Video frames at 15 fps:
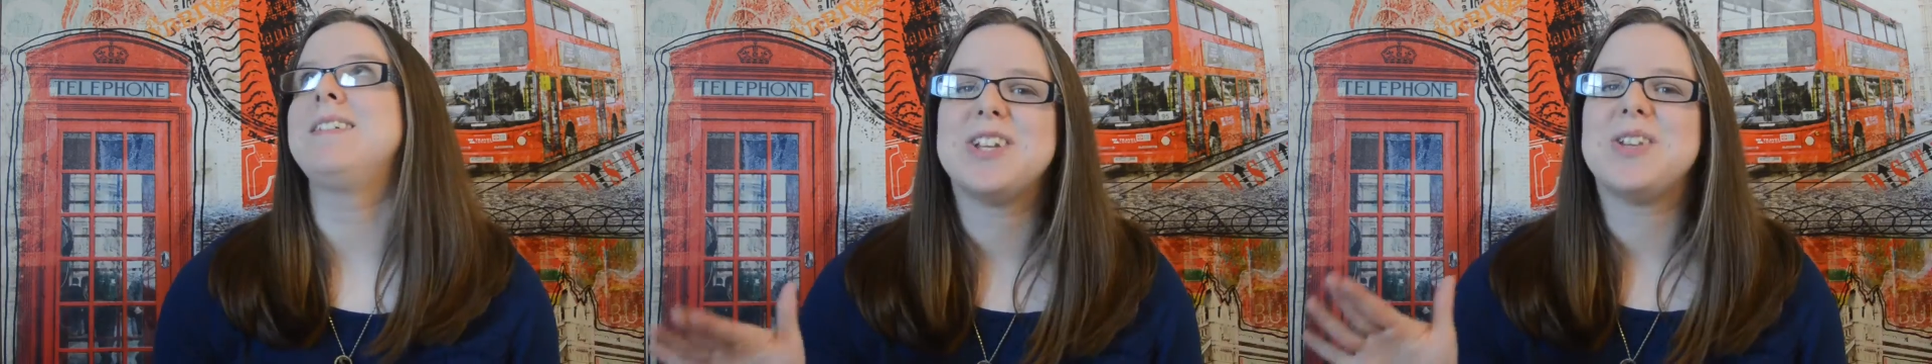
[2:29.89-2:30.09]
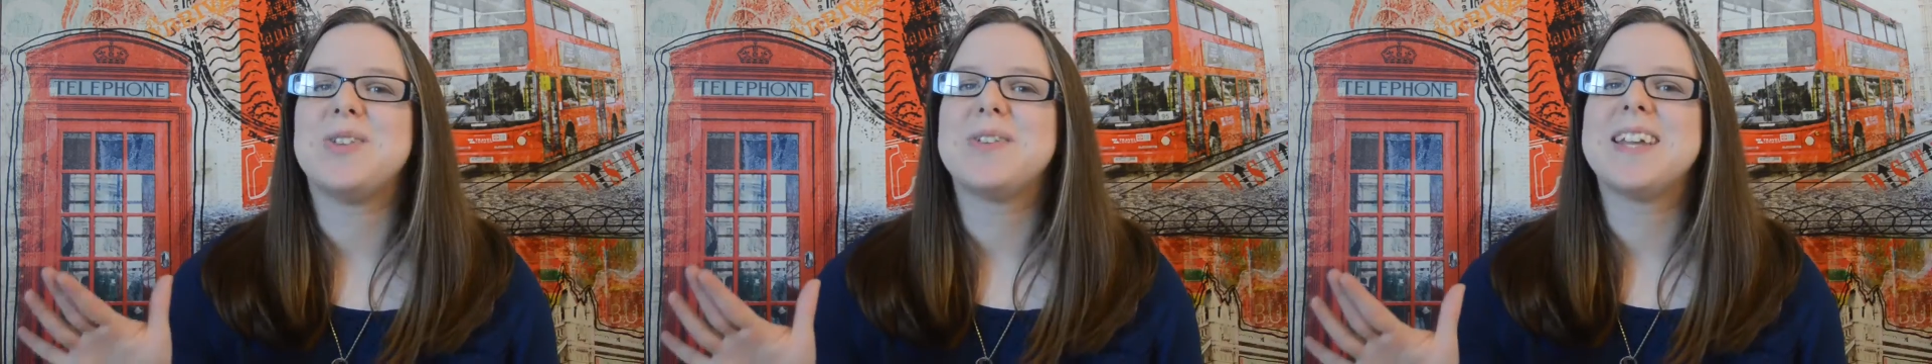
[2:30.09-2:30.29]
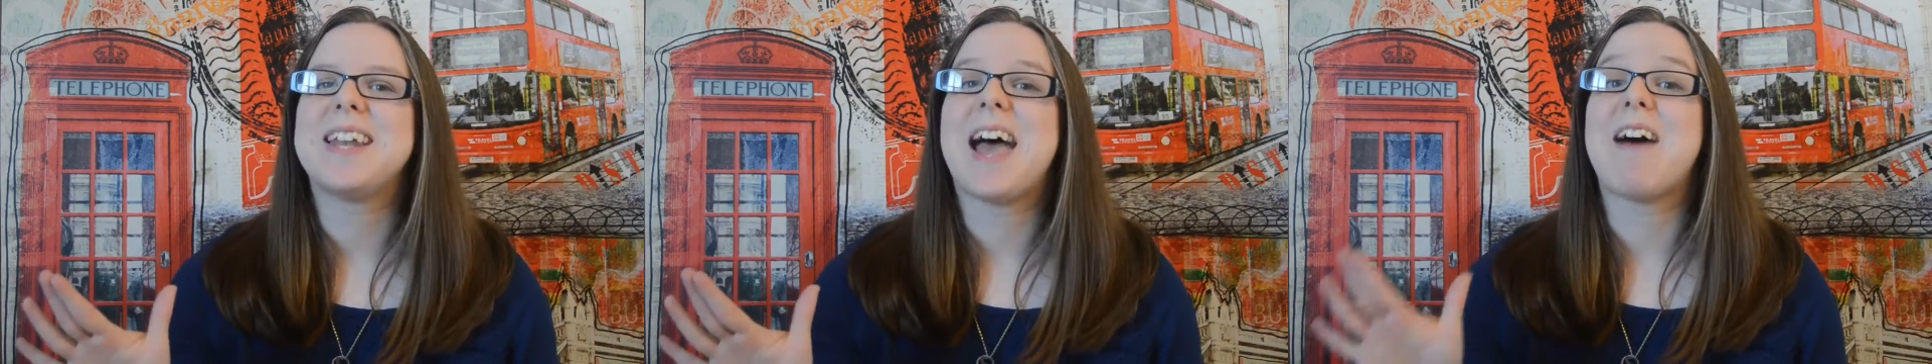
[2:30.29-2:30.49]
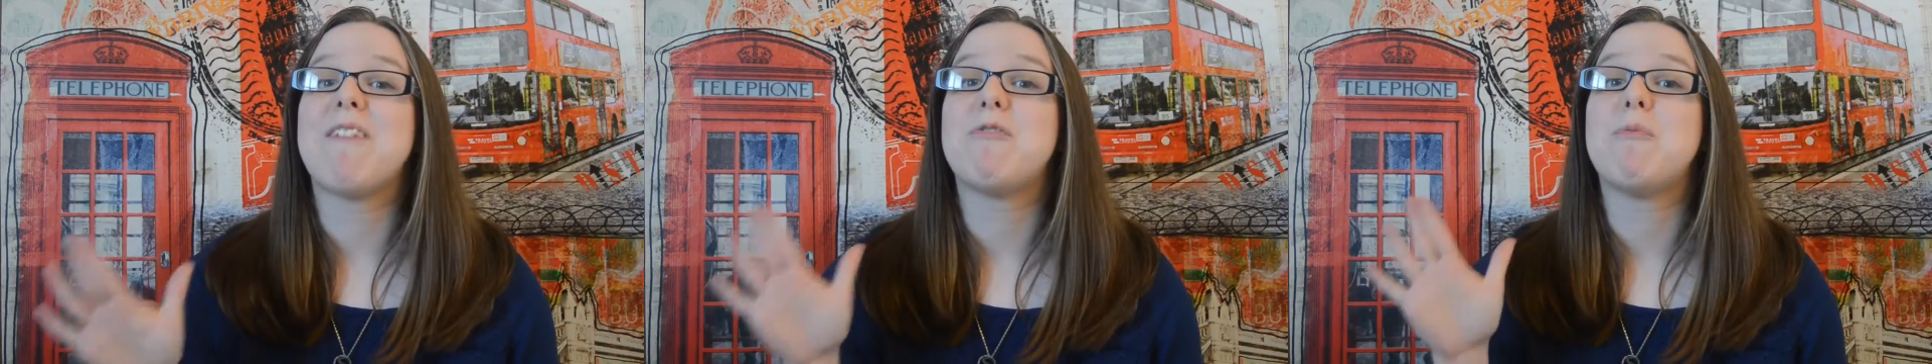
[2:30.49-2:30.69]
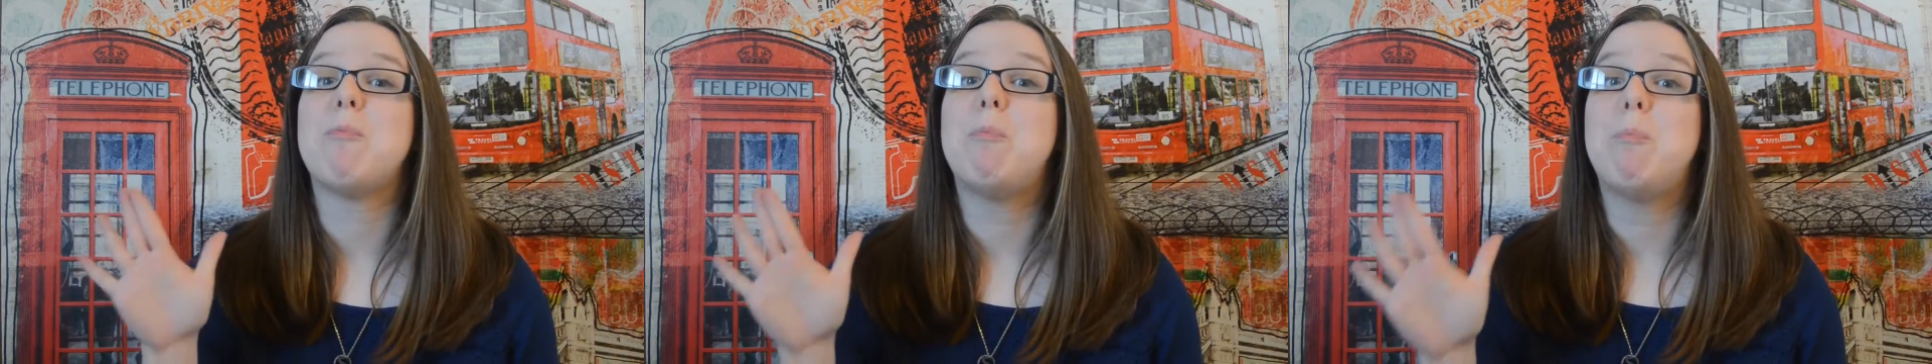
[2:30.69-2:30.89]
you can
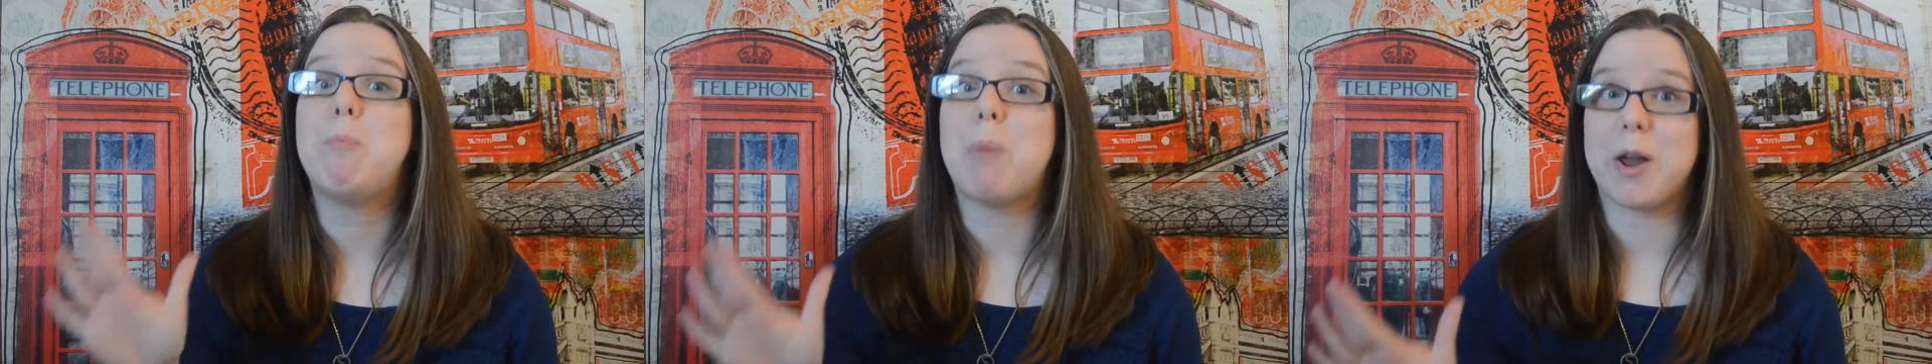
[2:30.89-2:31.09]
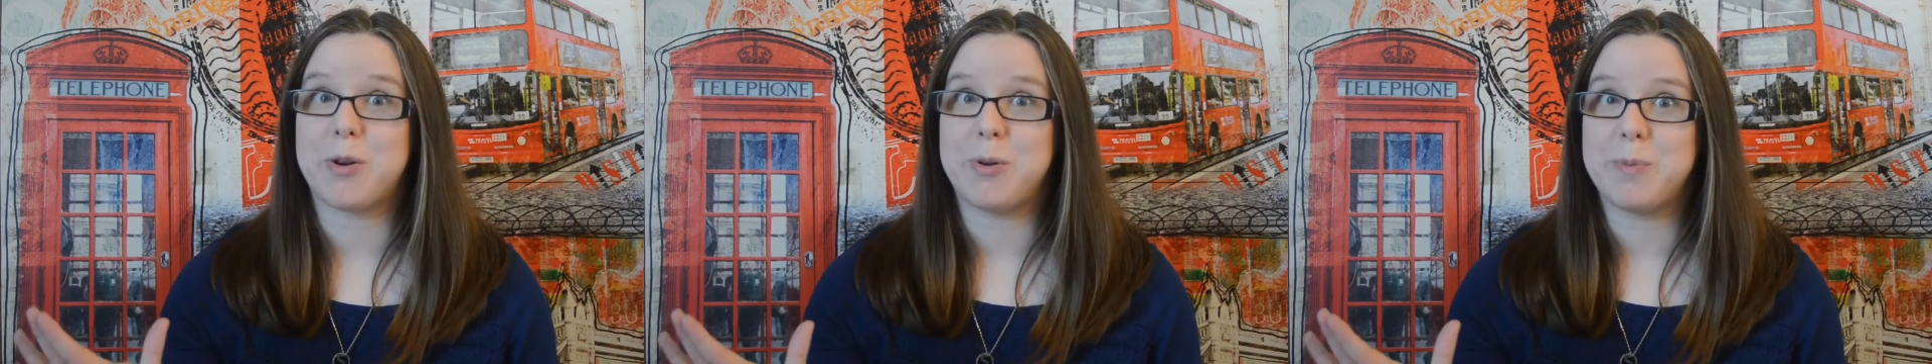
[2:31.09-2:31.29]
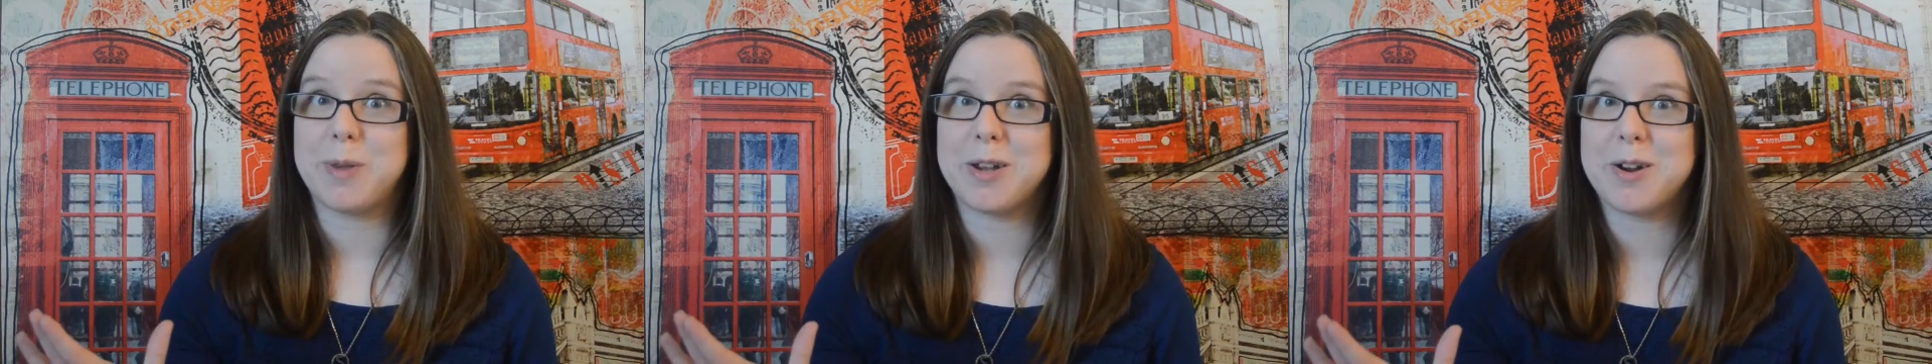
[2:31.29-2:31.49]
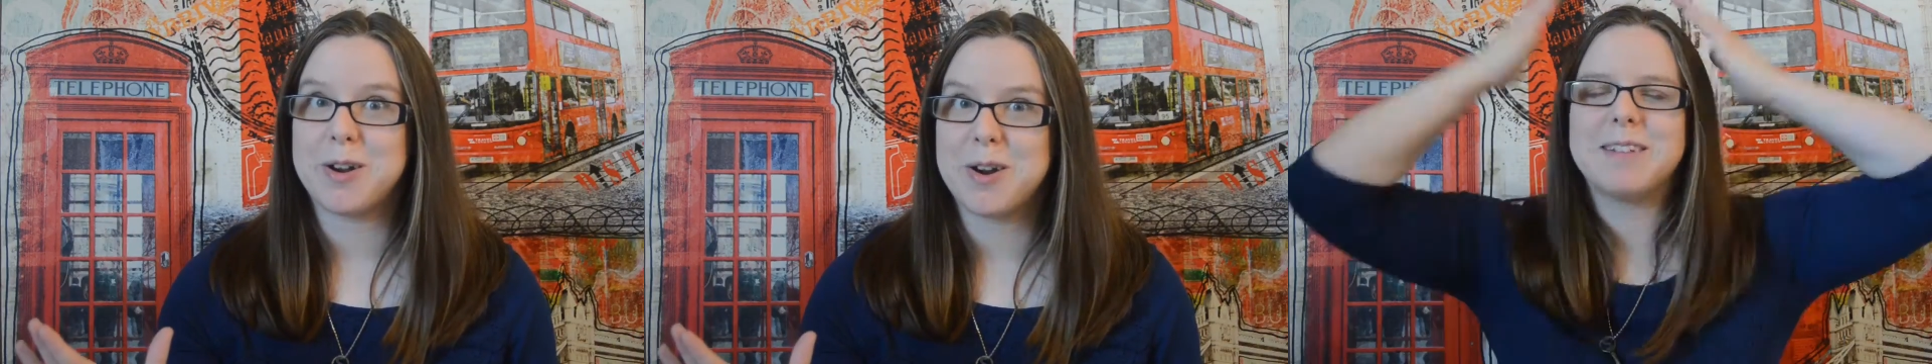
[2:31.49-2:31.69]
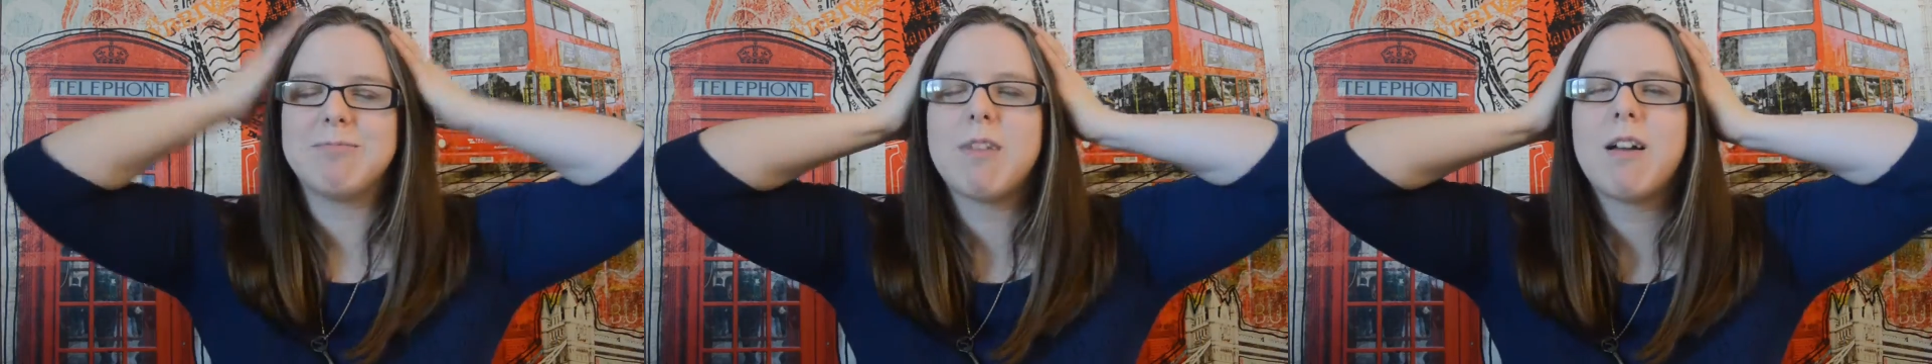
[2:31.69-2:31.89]
have
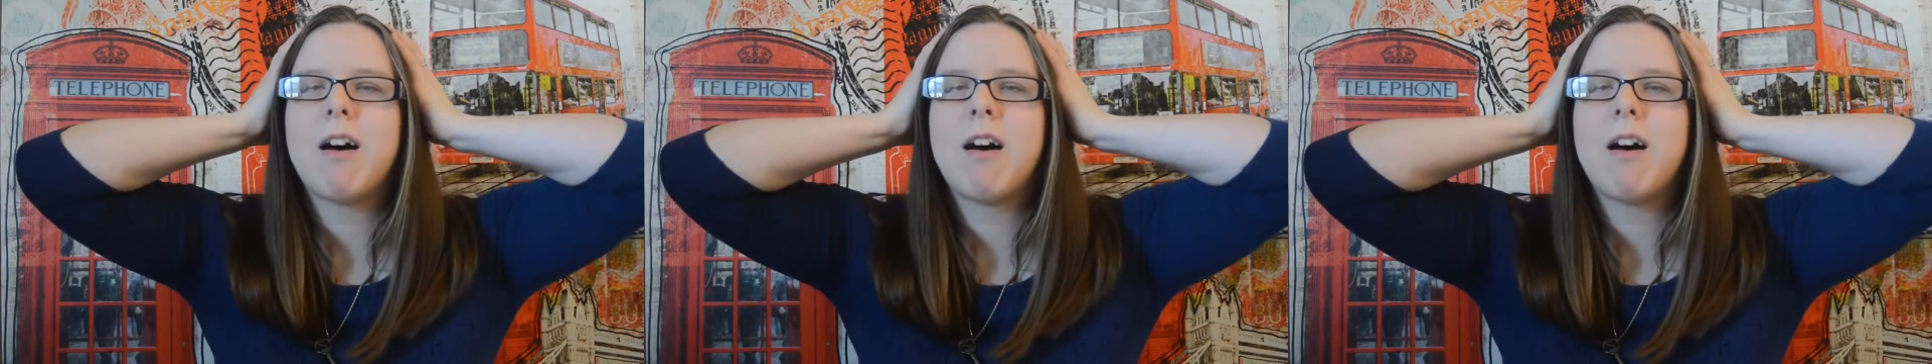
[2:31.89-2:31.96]
butterbeer.